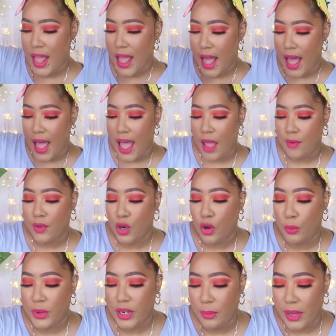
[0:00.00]
I haven't
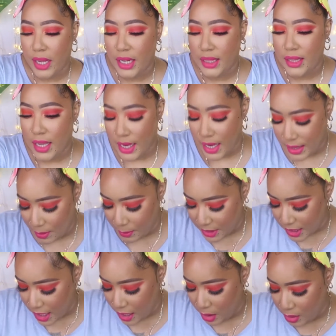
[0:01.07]
opened up anything and let me
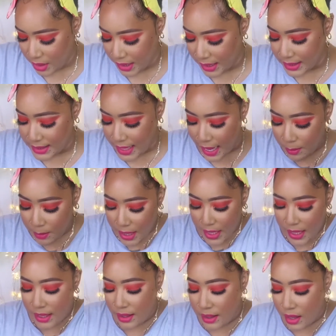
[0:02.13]
tell you the
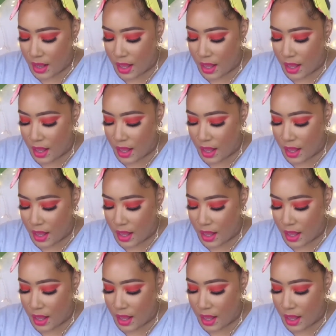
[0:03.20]
excitement